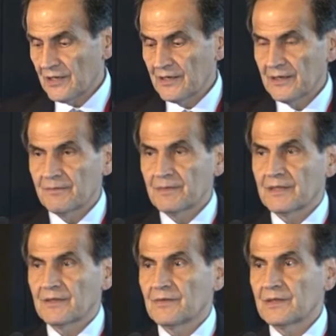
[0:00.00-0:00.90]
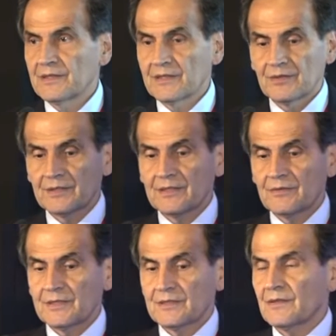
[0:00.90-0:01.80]
hard because it will increase
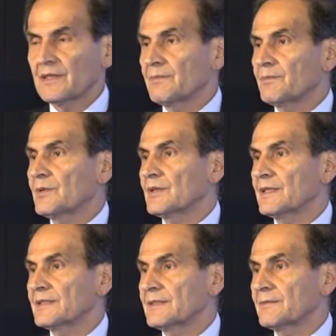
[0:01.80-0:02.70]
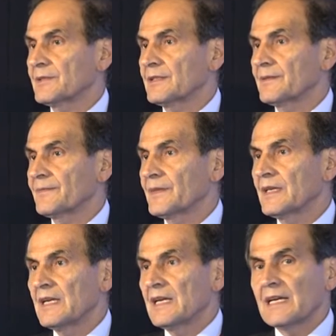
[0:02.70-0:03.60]
the risk of hypoglycemia.
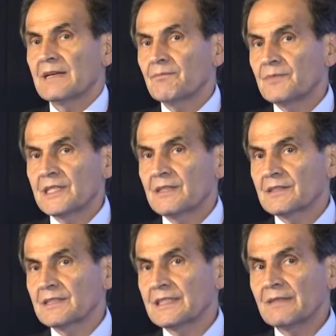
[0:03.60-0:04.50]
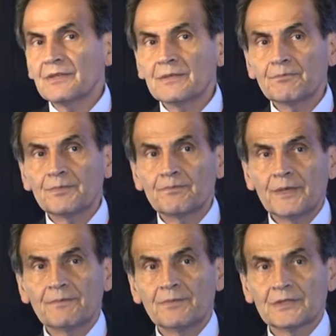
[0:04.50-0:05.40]
And there are several
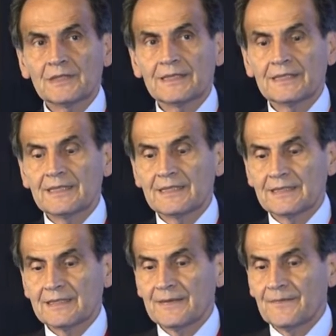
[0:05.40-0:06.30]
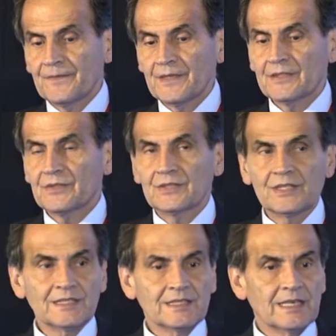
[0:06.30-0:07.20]
papers like this that
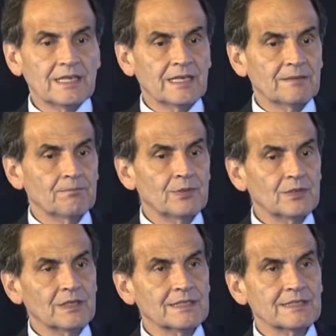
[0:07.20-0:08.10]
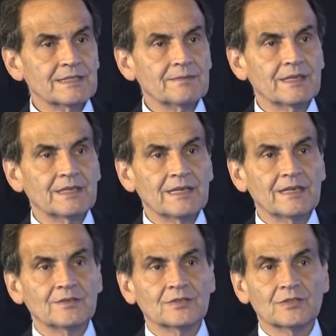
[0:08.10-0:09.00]
suggest that hypoglycemia
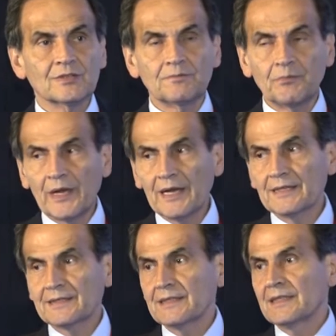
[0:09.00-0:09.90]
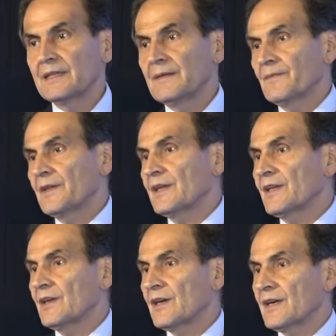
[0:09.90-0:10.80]
now surpass
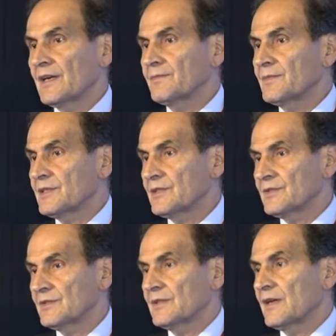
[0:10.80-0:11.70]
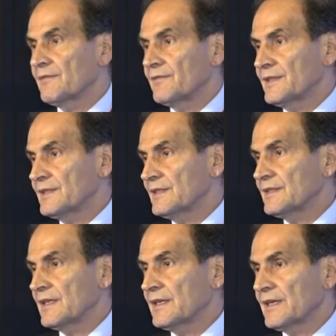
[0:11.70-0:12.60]
the ER admissions and
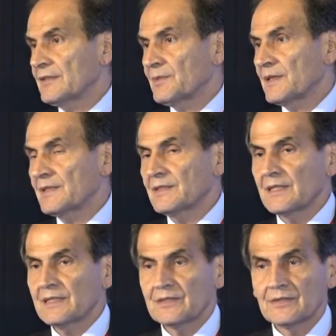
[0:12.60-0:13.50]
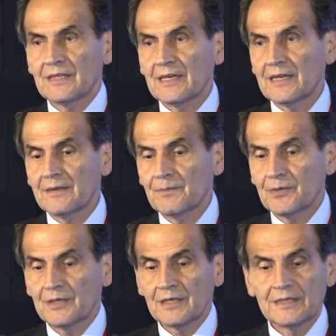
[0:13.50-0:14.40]
visits and hospitalization than
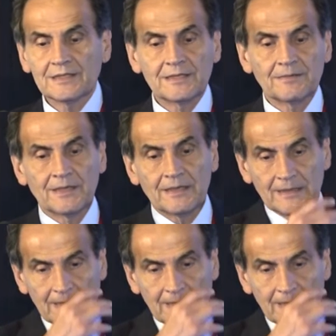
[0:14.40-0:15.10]
hyperglycemia.